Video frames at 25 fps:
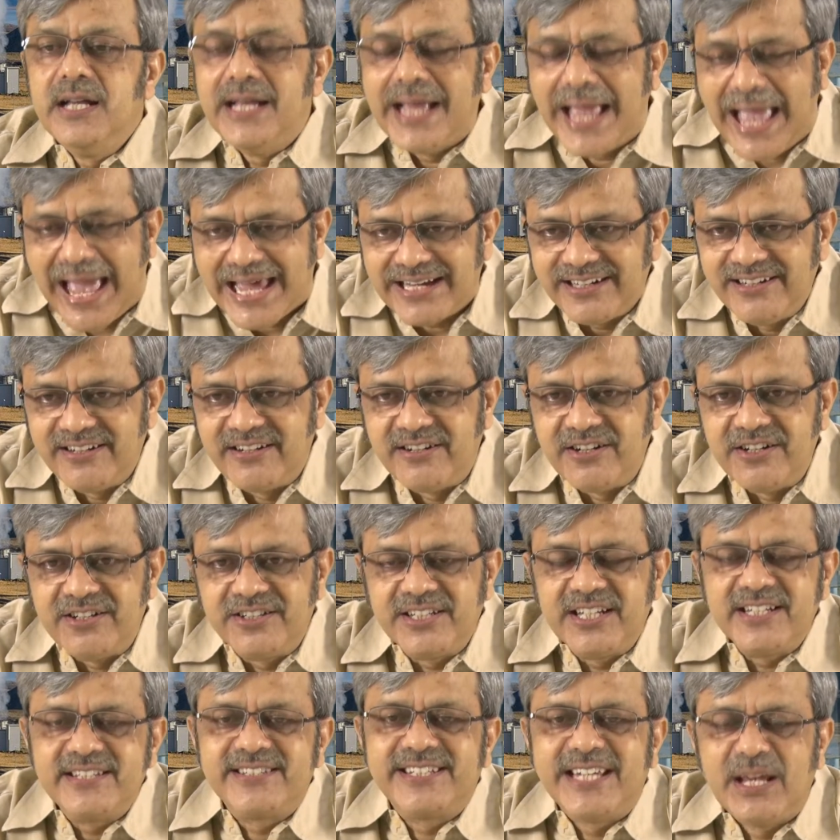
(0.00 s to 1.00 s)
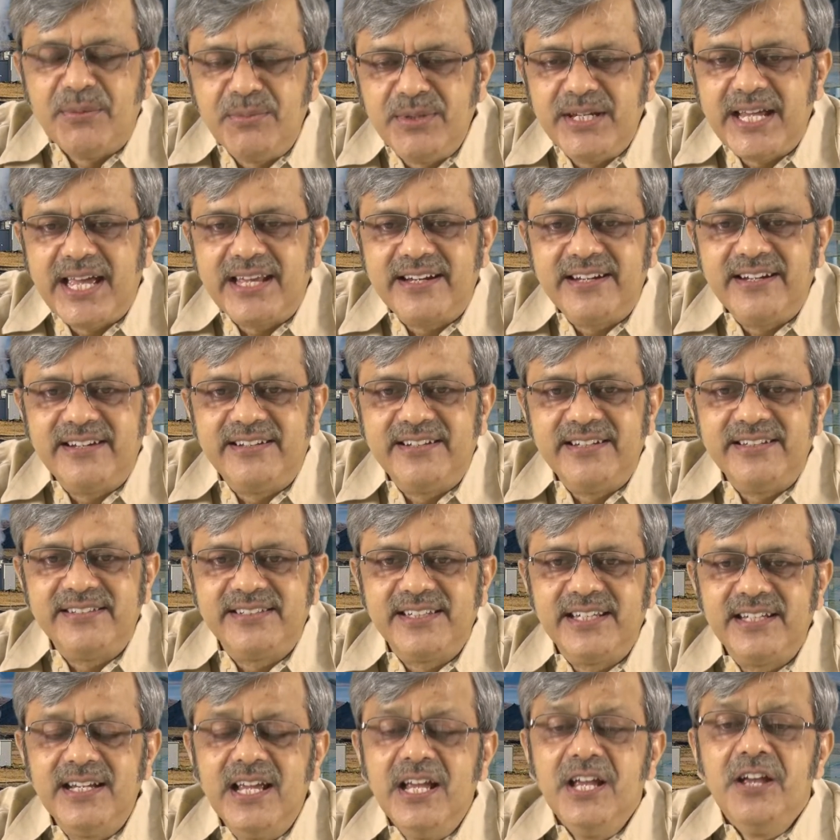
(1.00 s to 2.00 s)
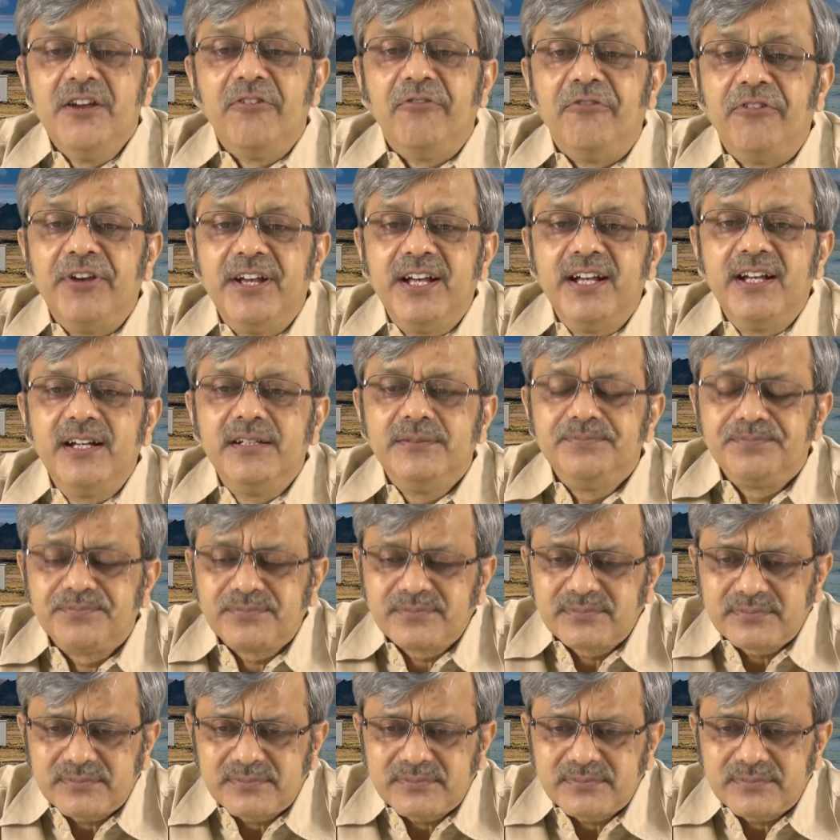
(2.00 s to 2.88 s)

arid region, semi-arid region, where